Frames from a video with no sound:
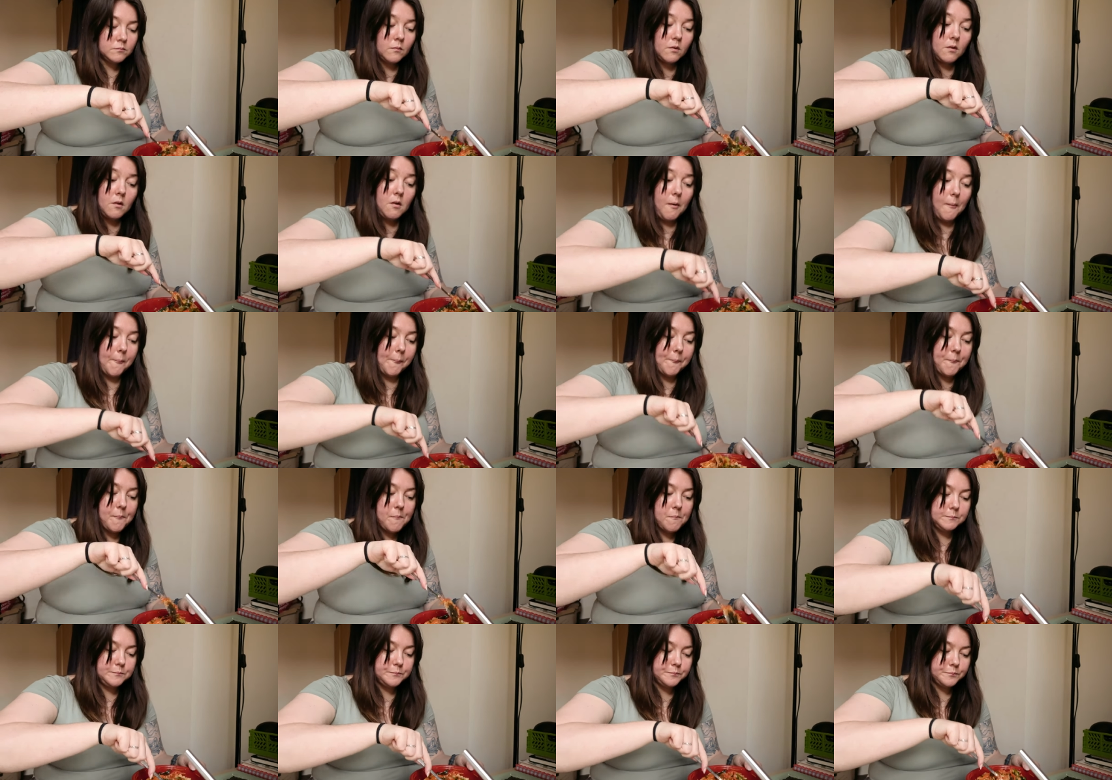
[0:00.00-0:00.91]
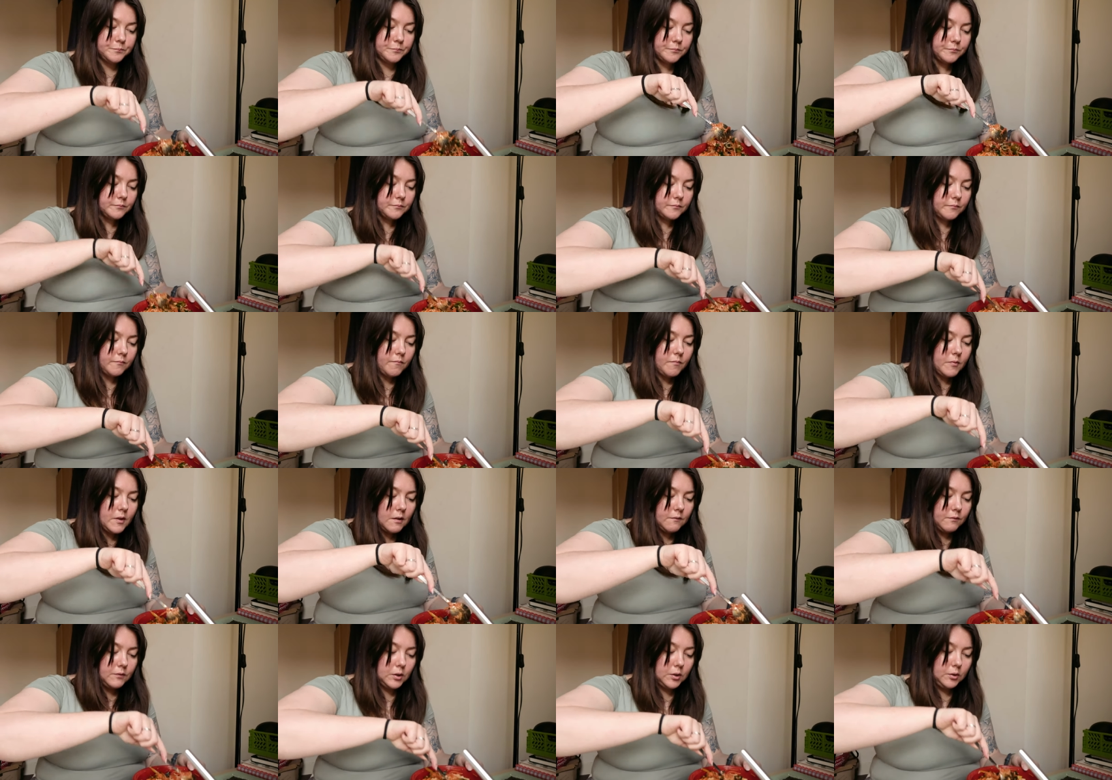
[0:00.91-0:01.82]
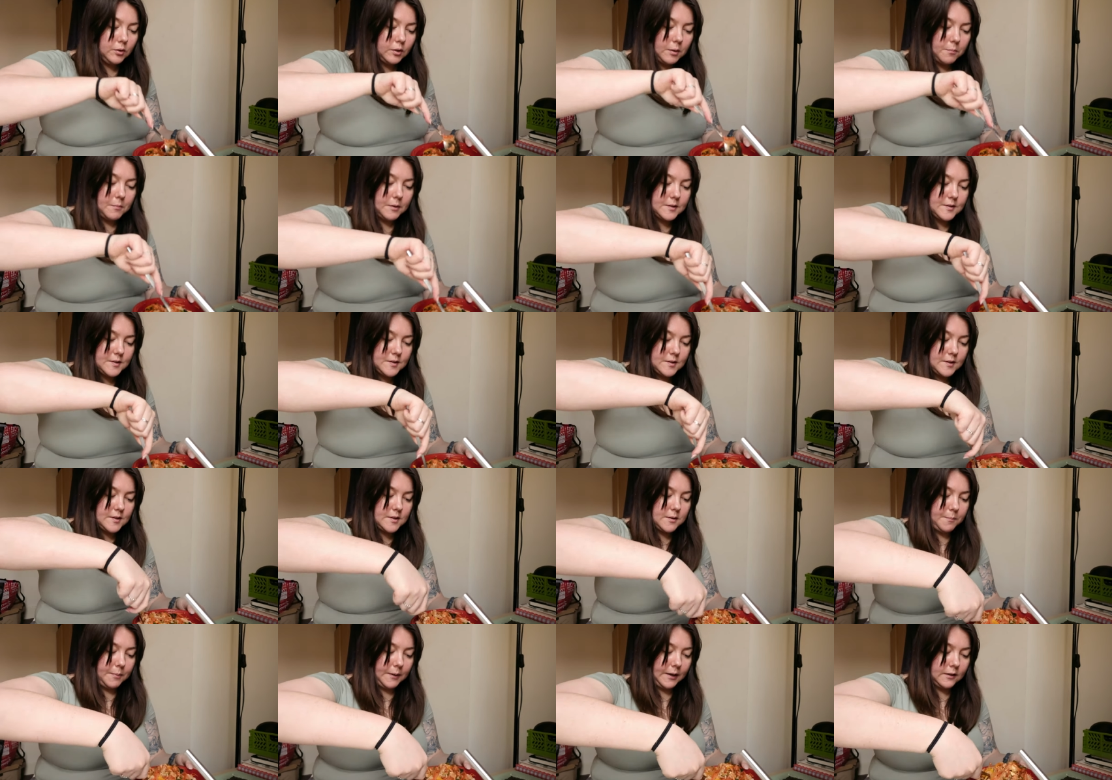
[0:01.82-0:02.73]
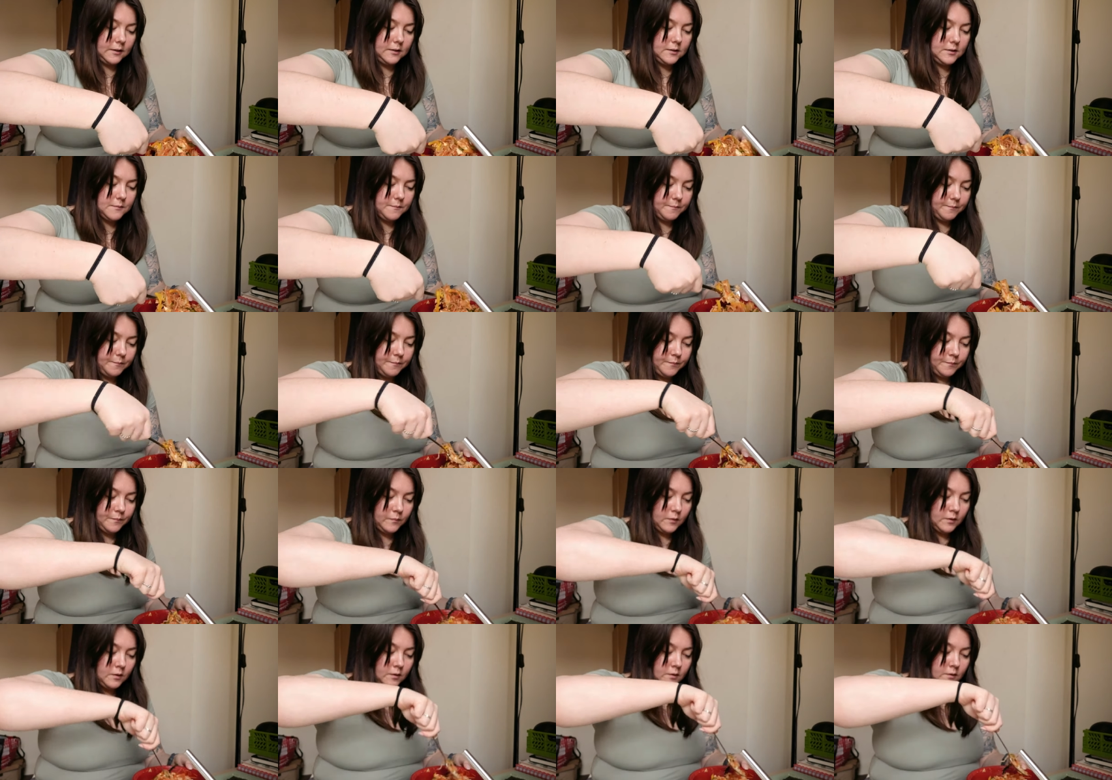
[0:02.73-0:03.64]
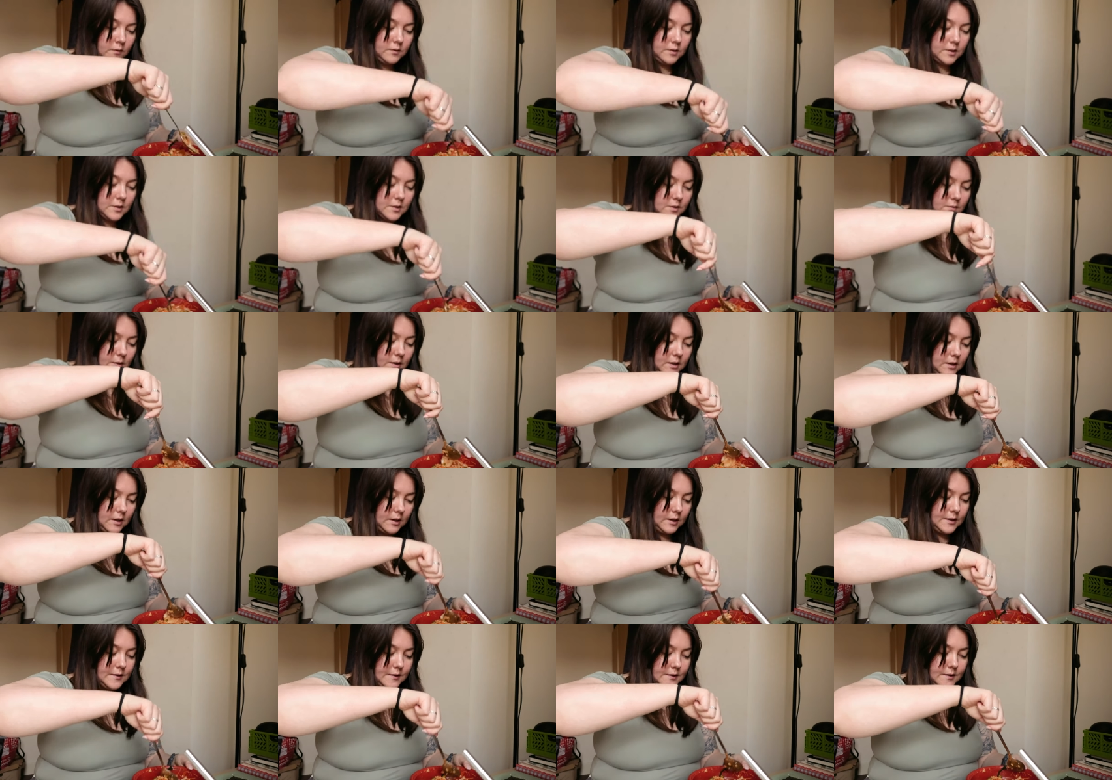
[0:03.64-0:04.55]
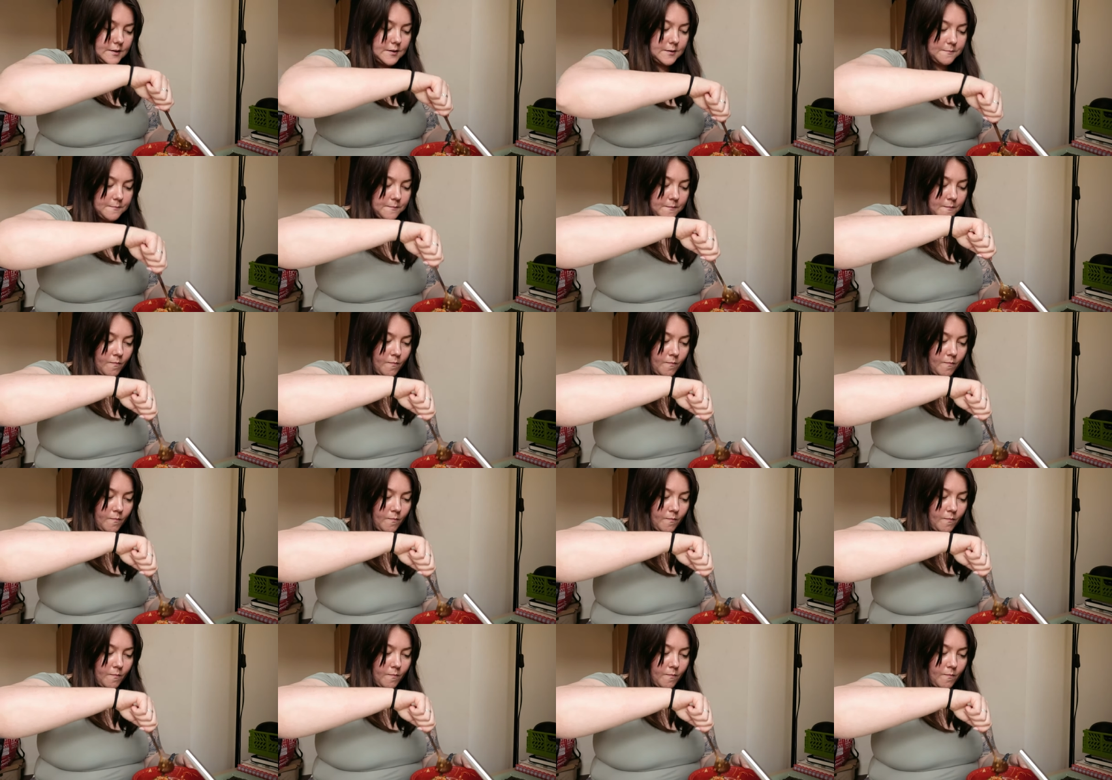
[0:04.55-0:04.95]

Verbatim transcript: Mm. The cucumber is nicely pickled. That's quite nice.